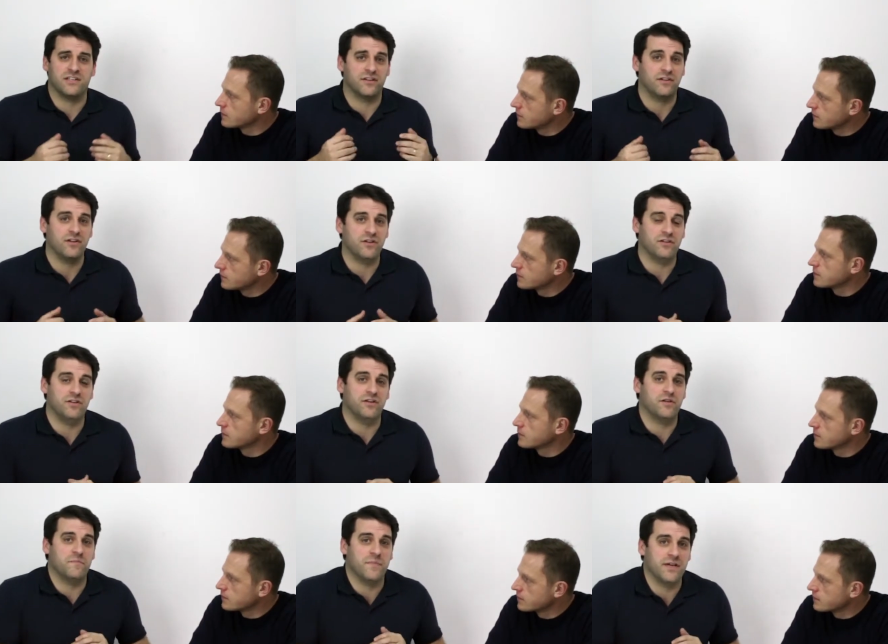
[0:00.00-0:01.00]
Speaker 1: 10 o'clock and you're
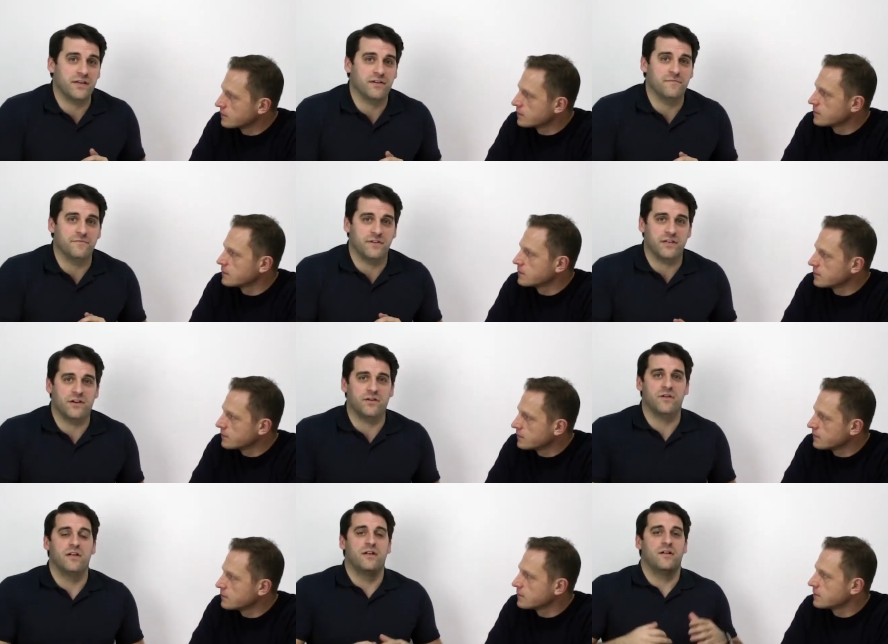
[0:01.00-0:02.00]
going to make a video
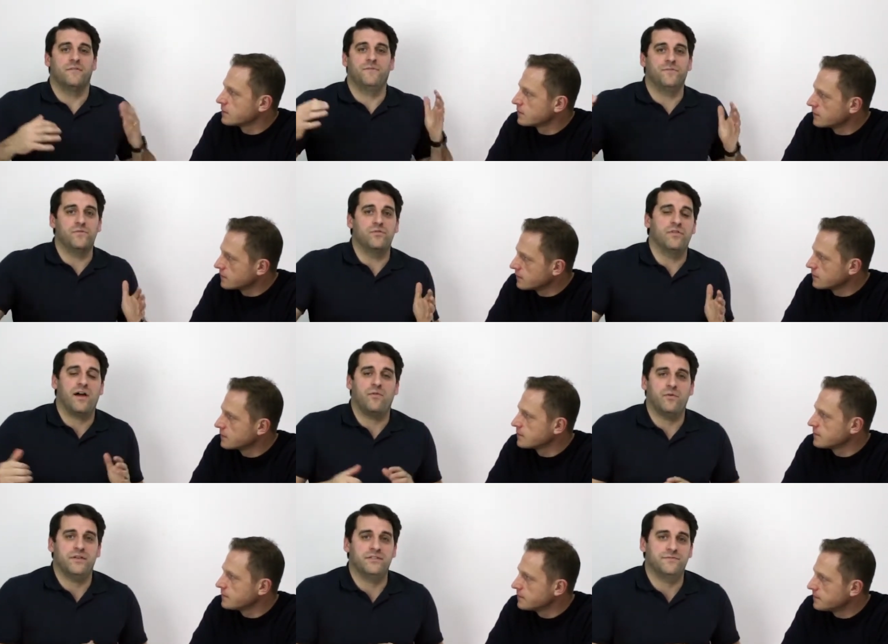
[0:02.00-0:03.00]
for that
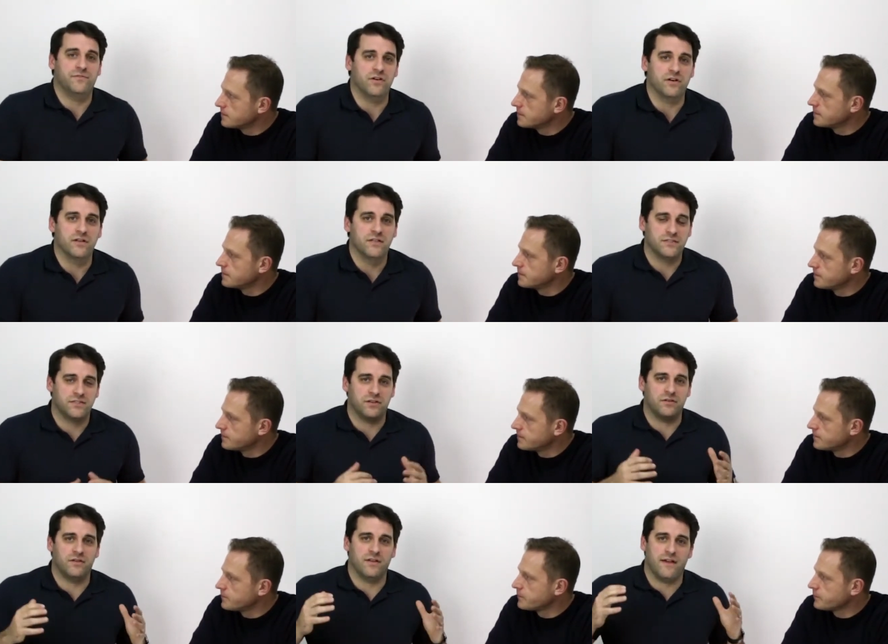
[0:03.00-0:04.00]
week's vlog.
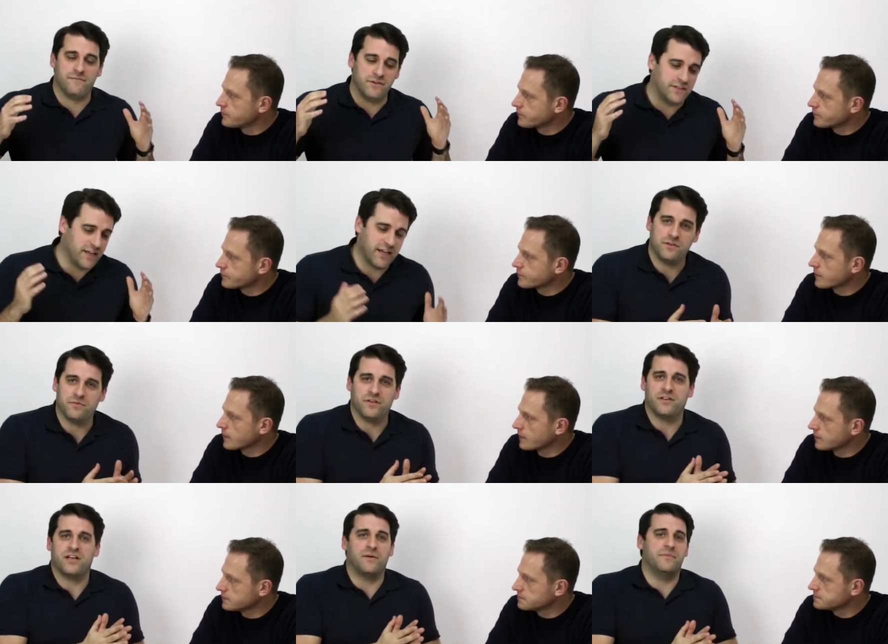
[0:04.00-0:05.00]
So every day you're going
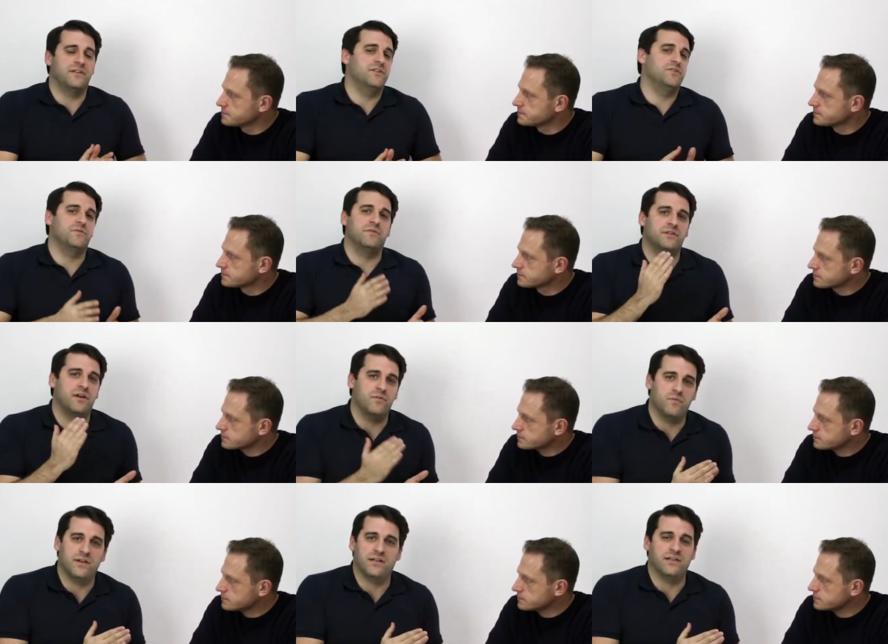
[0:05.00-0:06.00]
to come in and do a, a
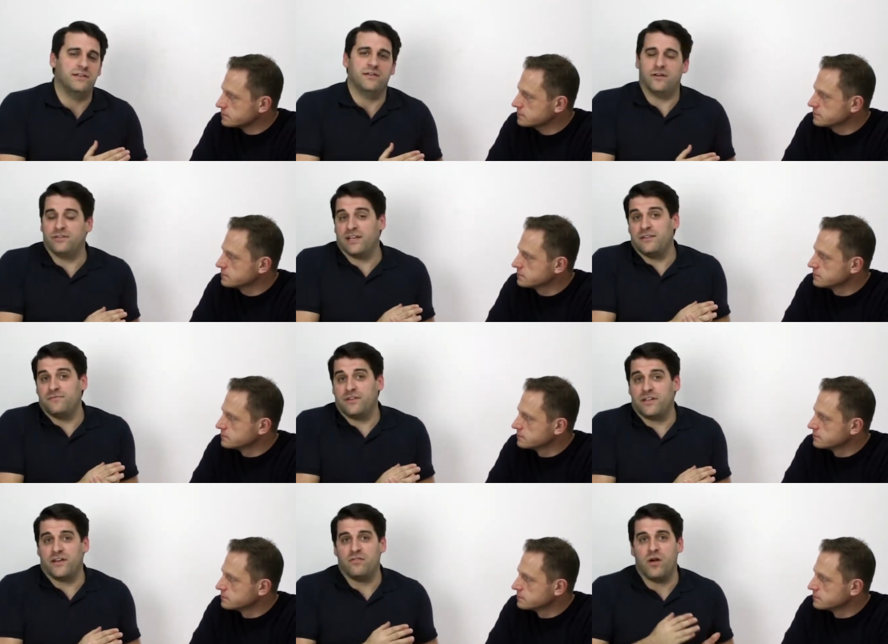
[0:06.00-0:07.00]
weekly, a daily
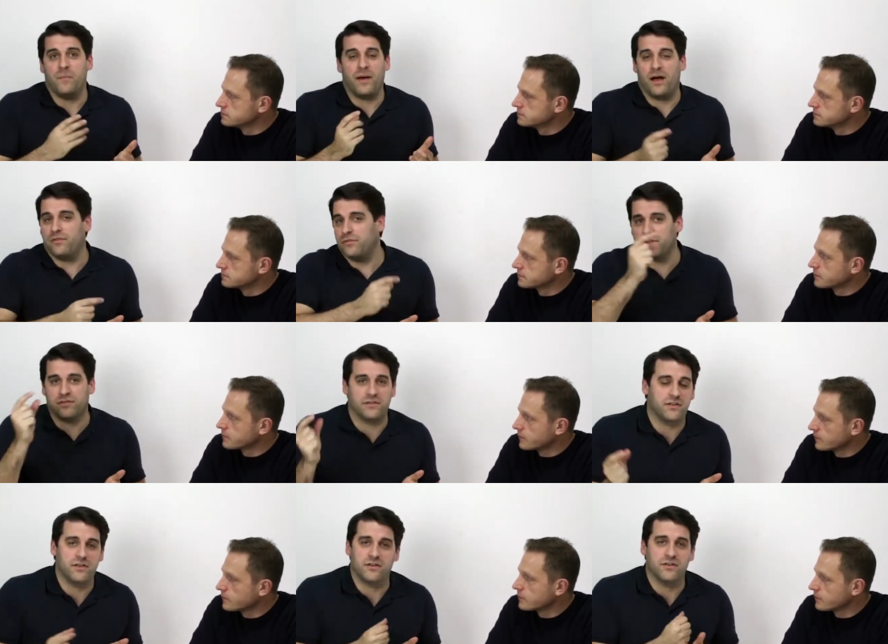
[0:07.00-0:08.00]
video about the thing
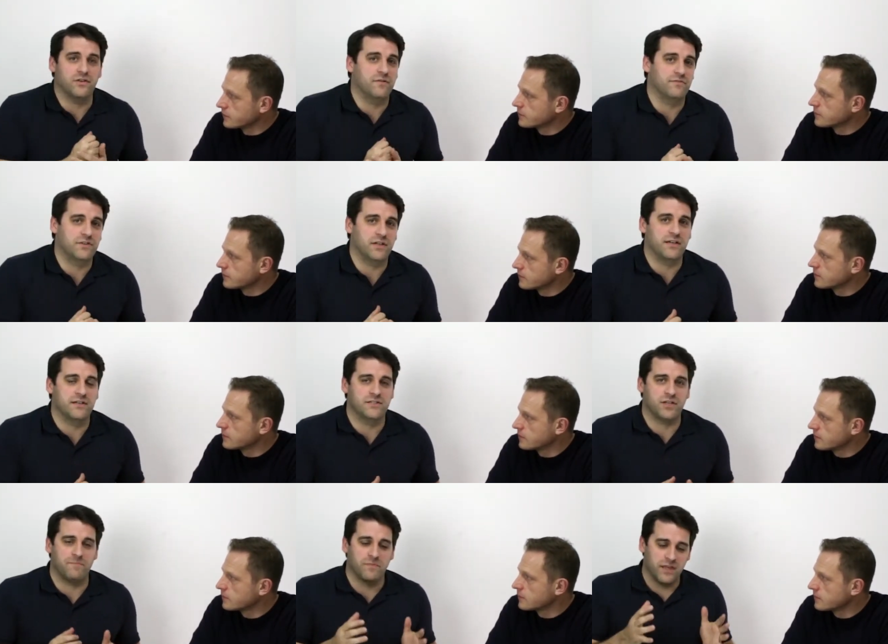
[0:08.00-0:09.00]
that you're going to do every day.
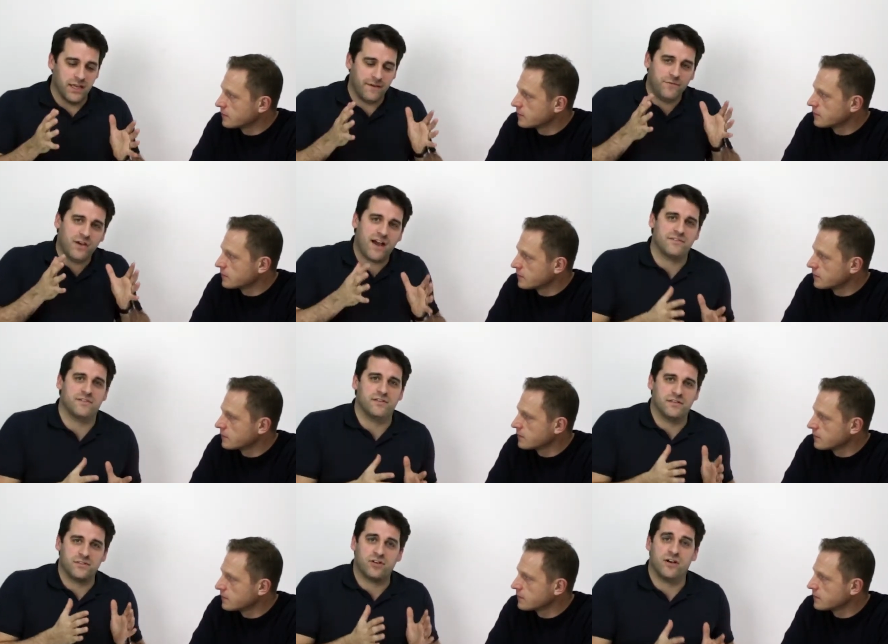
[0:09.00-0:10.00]
So if you have a,
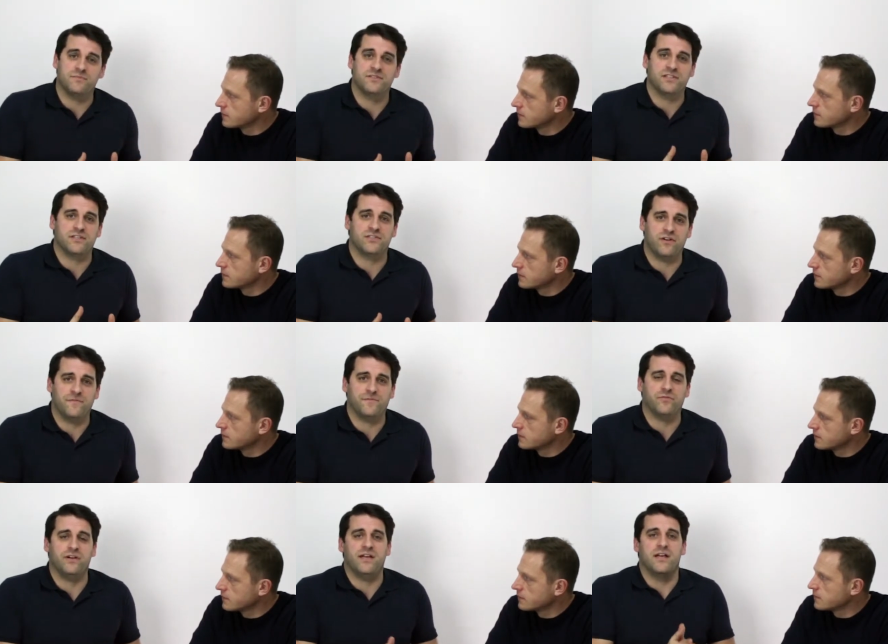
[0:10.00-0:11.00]
a time set aside
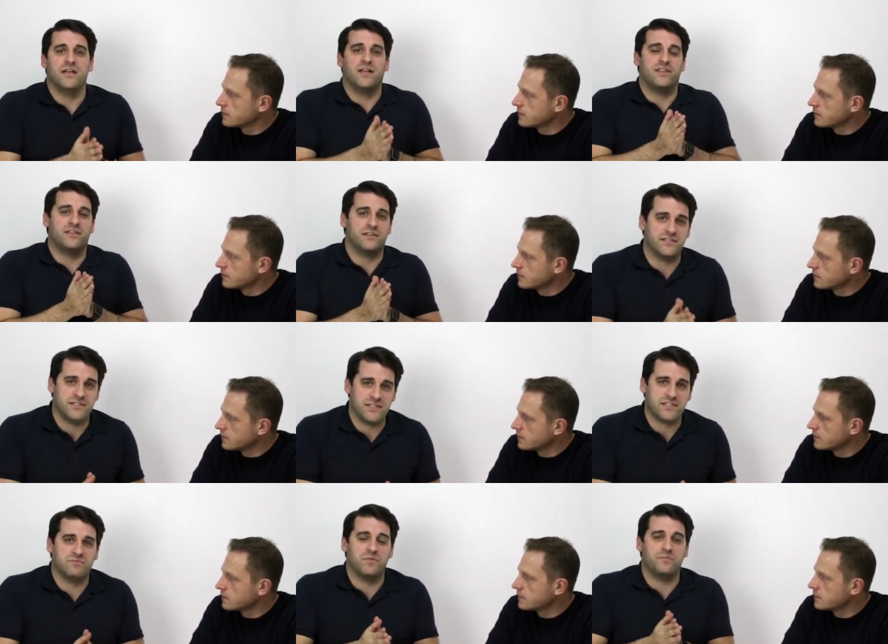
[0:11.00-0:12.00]
for it and a
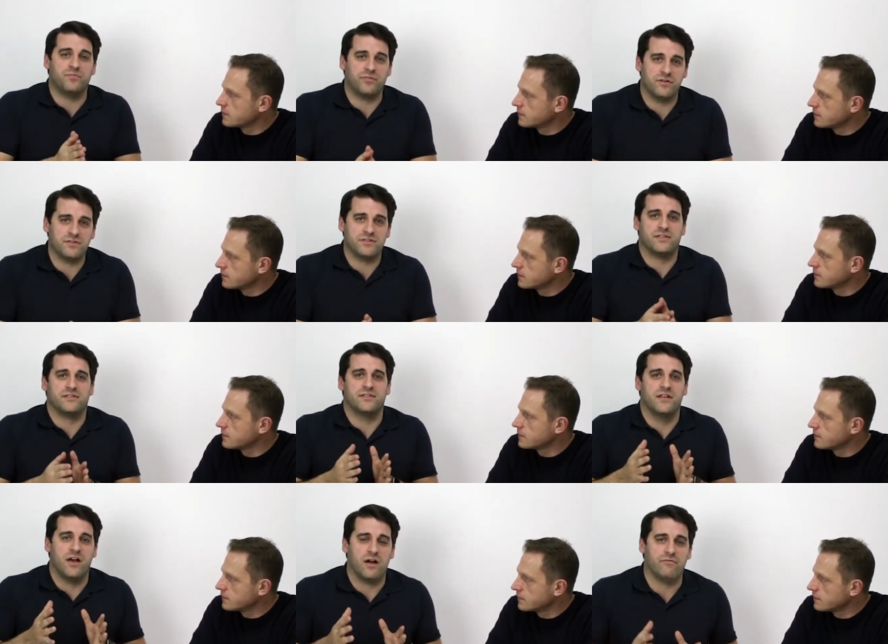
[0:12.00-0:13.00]
system and process
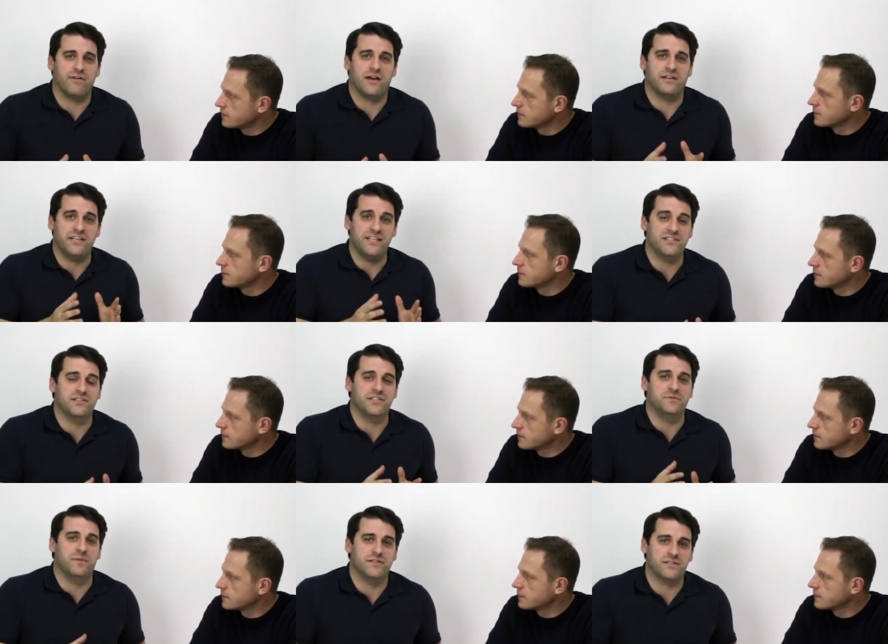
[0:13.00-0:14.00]
around each of
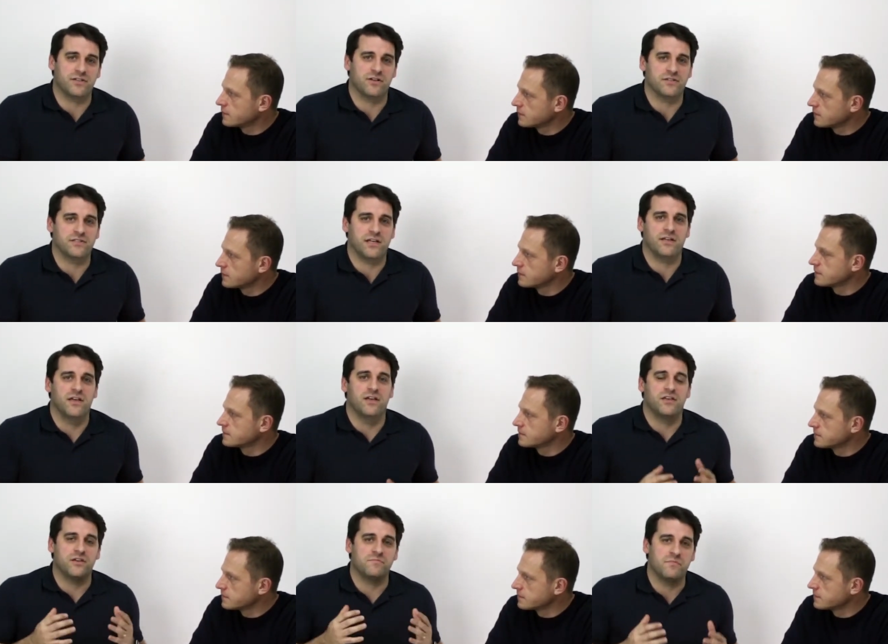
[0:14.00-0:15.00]
these bits of content,
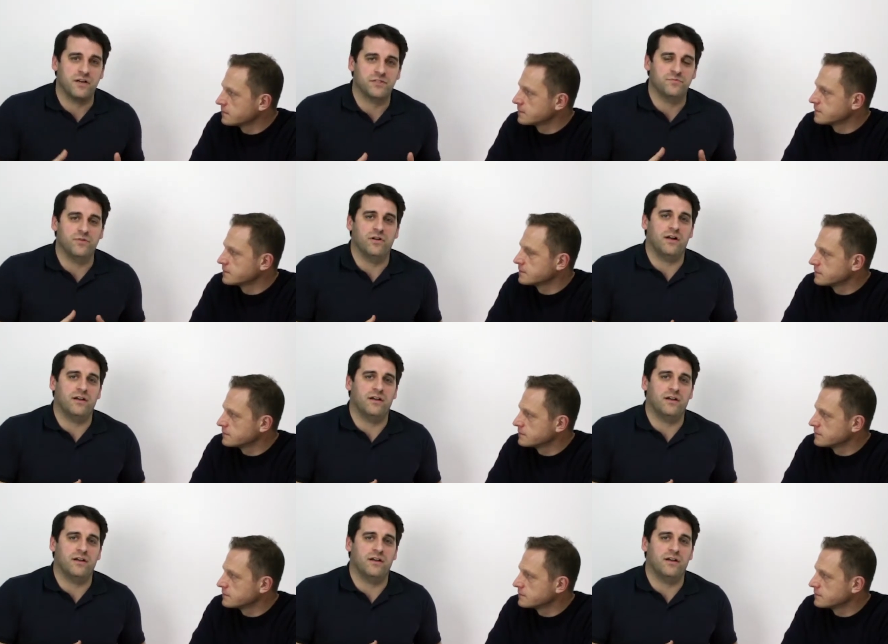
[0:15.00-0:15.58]
you're much more